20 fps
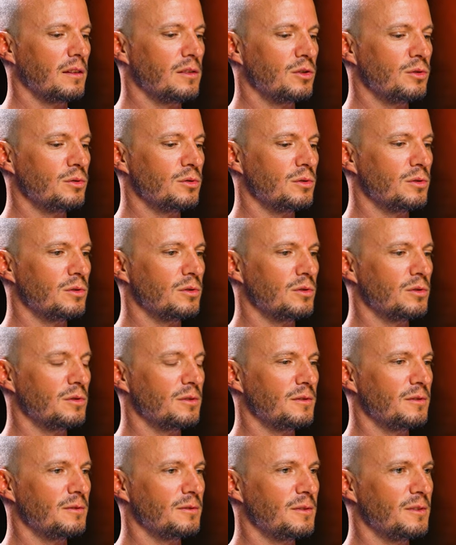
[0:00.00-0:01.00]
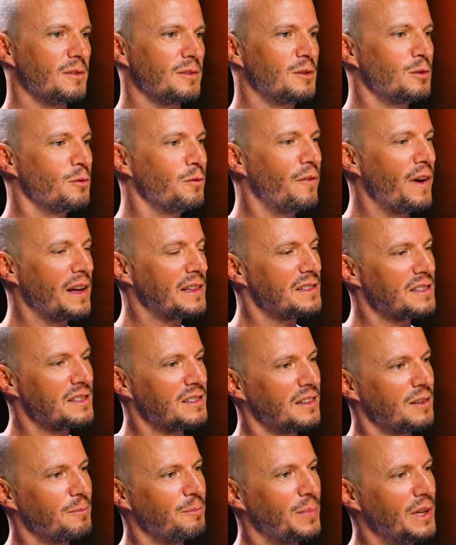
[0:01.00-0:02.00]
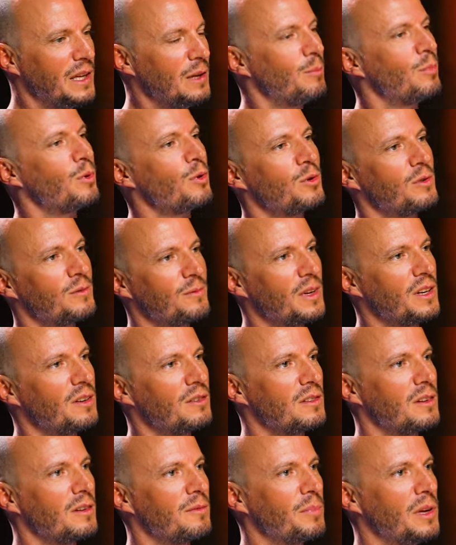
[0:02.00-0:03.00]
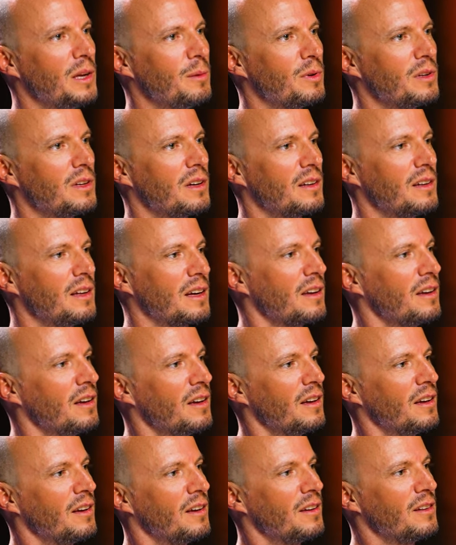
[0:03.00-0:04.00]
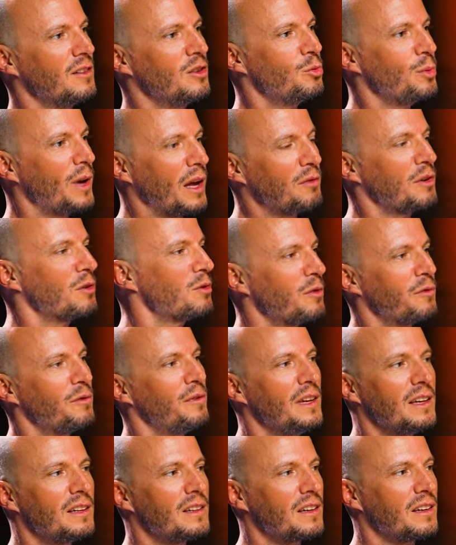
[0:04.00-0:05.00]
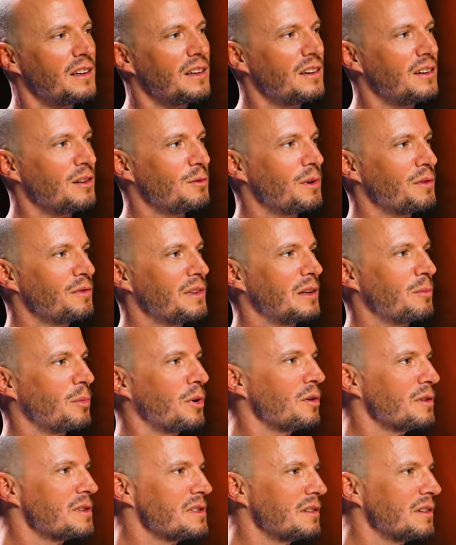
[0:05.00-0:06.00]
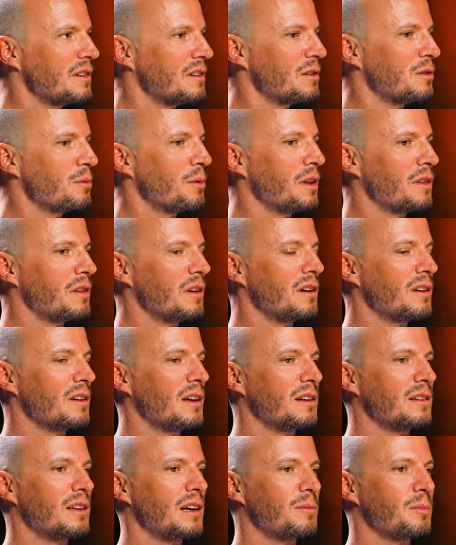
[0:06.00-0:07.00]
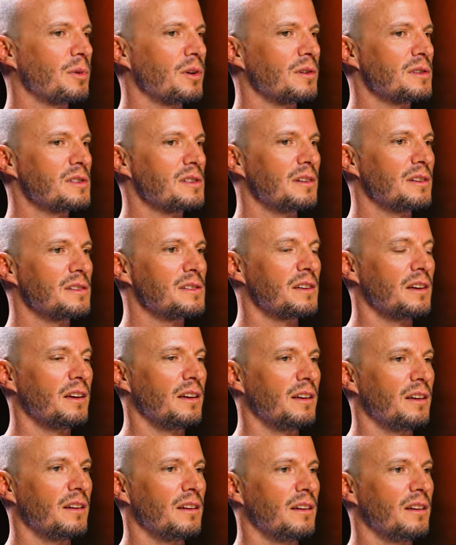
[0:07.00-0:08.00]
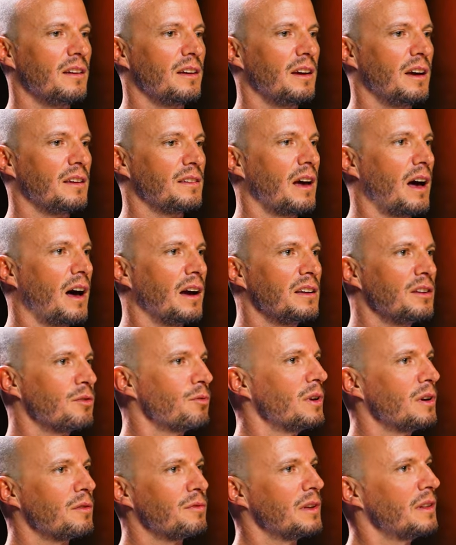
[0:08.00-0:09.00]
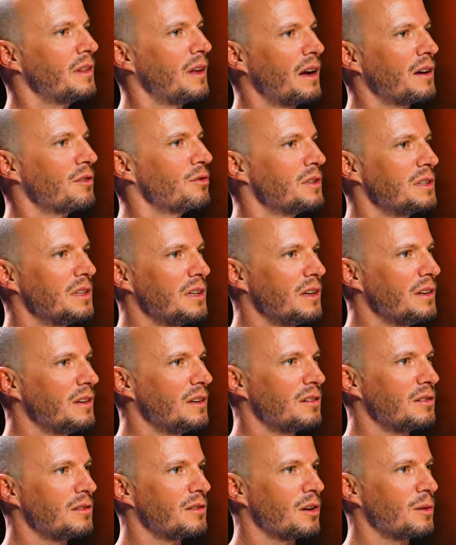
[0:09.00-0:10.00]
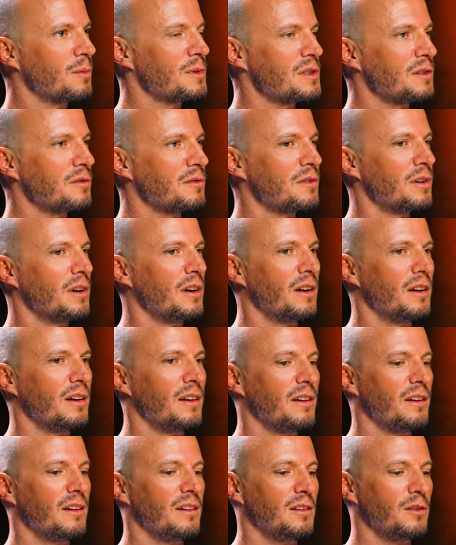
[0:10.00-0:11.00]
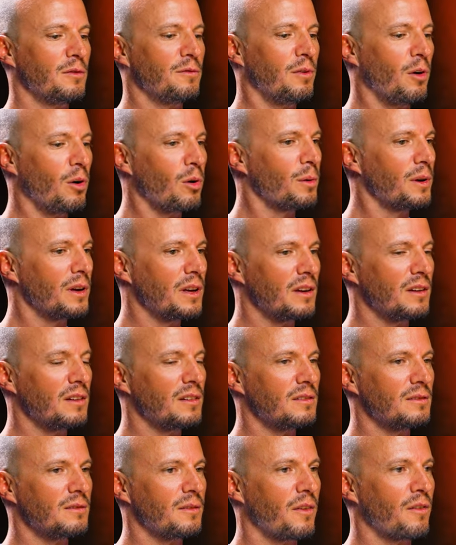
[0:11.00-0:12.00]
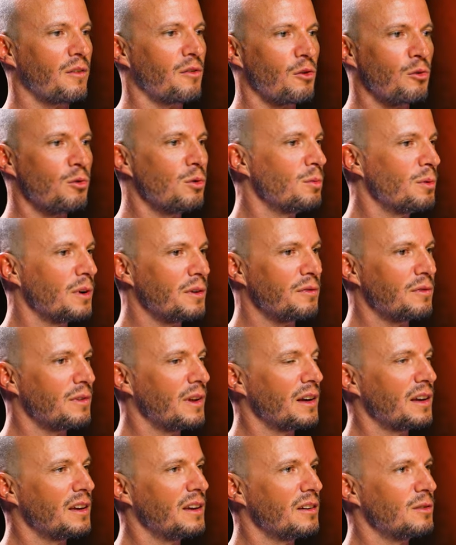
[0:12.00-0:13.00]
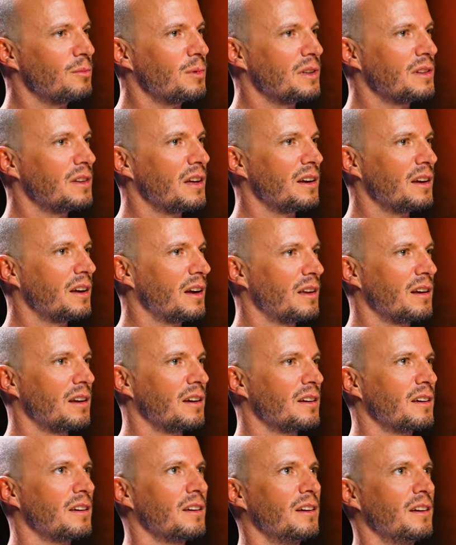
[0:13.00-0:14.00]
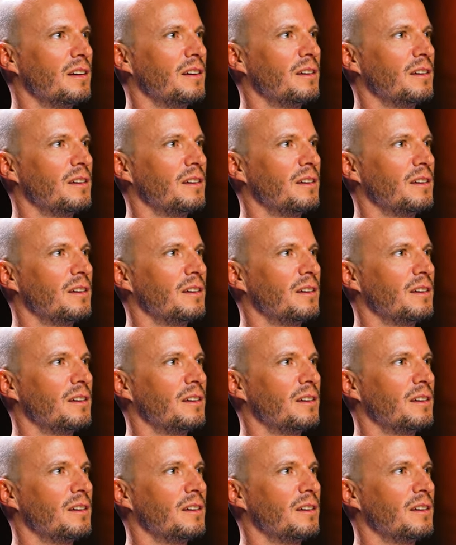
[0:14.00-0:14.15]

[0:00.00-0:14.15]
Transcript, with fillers: to to vet the people you know the people that, like do we have a good feeling you know mm -hmm. with mm-hmm. that person you know do we think like that person is has a high degree of integrity you know in terms of you know following through with like you know what they kind of like